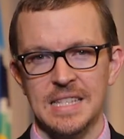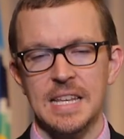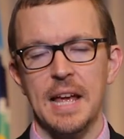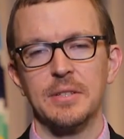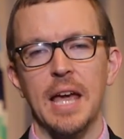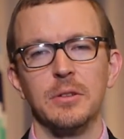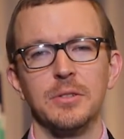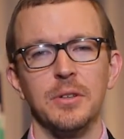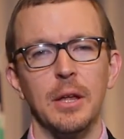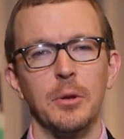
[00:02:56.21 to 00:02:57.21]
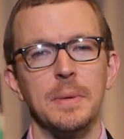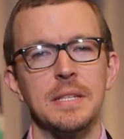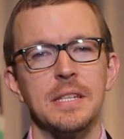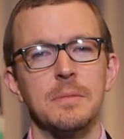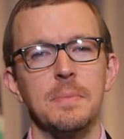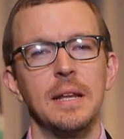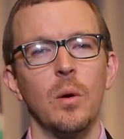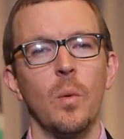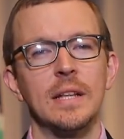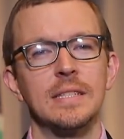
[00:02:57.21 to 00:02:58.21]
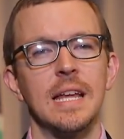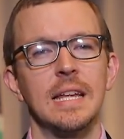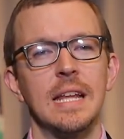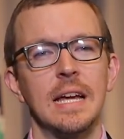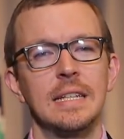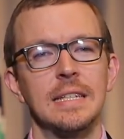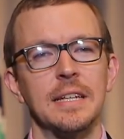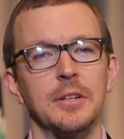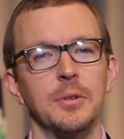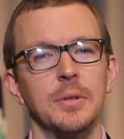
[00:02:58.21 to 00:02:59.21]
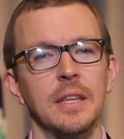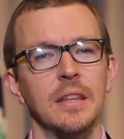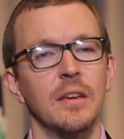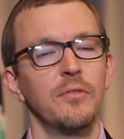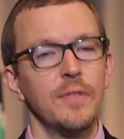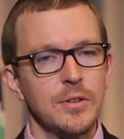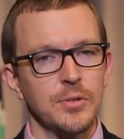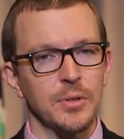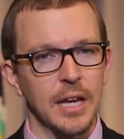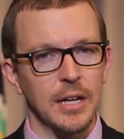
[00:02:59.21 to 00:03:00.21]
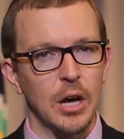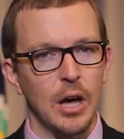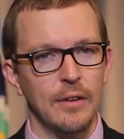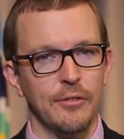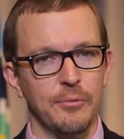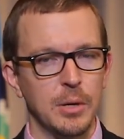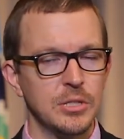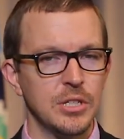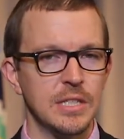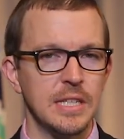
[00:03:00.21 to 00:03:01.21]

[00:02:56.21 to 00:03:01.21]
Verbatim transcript: The Town Council held a business meeting Wednesday night, including the official kickoff of budget